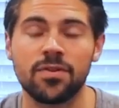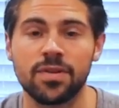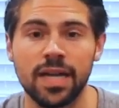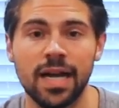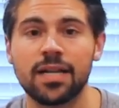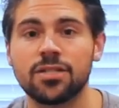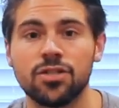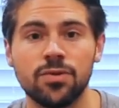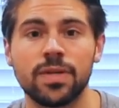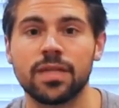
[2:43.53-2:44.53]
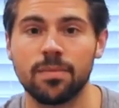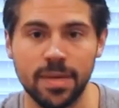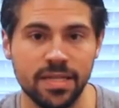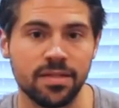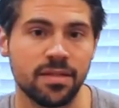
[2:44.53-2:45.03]
if you're not doing the
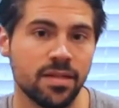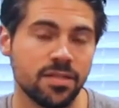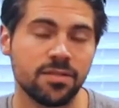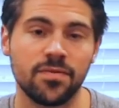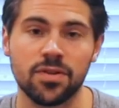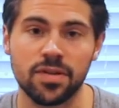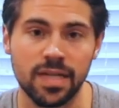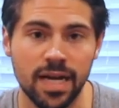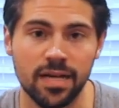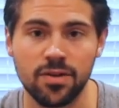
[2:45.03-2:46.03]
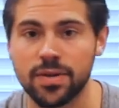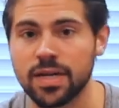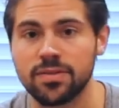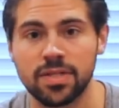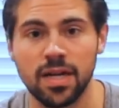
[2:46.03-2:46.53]
basic things, if you're not
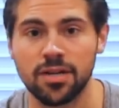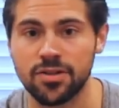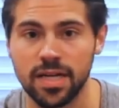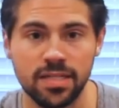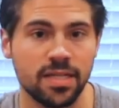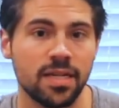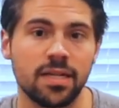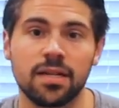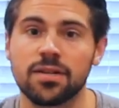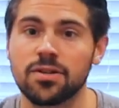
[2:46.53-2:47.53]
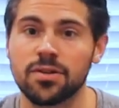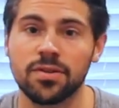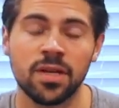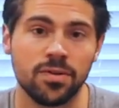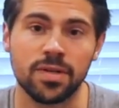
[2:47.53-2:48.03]
going outside, you're not standing on
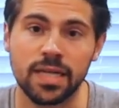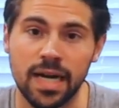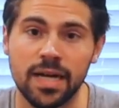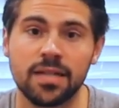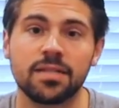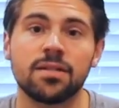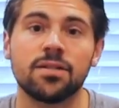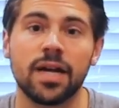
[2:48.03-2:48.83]
earth, you're not